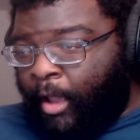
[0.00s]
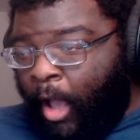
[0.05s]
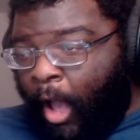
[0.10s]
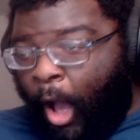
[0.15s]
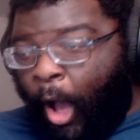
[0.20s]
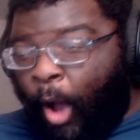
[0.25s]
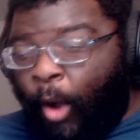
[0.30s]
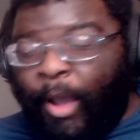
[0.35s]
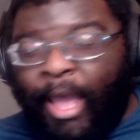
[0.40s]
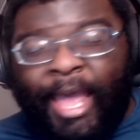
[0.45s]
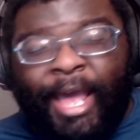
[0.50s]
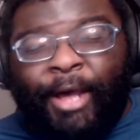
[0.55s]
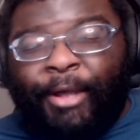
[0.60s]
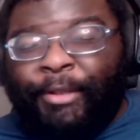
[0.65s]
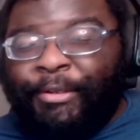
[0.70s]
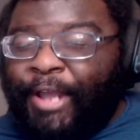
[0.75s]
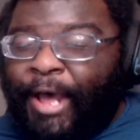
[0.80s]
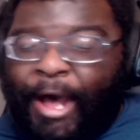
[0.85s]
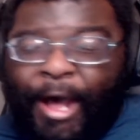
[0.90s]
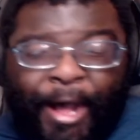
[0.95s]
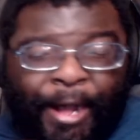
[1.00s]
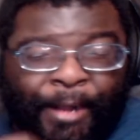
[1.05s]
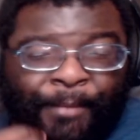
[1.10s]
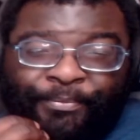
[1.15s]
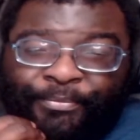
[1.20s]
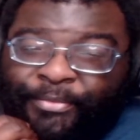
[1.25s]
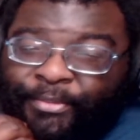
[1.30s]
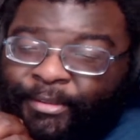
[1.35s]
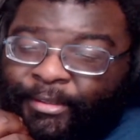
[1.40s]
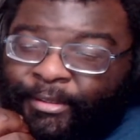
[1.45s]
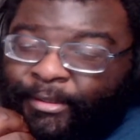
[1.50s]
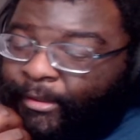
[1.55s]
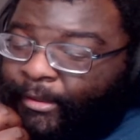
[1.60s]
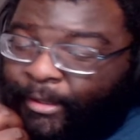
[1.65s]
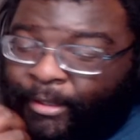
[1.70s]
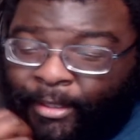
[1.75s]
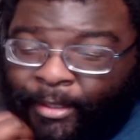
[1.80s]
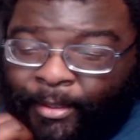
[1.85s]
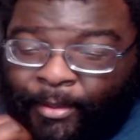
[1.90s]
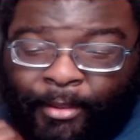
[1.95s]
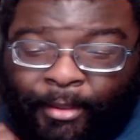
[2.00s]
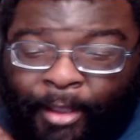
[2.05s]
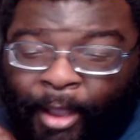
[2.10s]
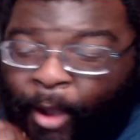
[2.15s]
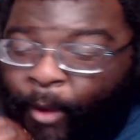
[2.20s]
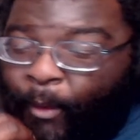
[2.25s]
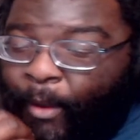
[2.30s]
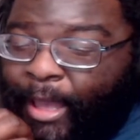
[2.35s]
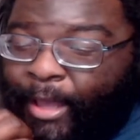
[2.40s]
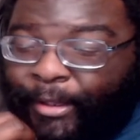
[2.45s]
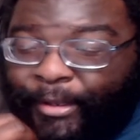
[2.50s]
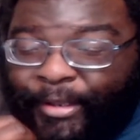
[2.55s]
Oh hell nah. Oh hell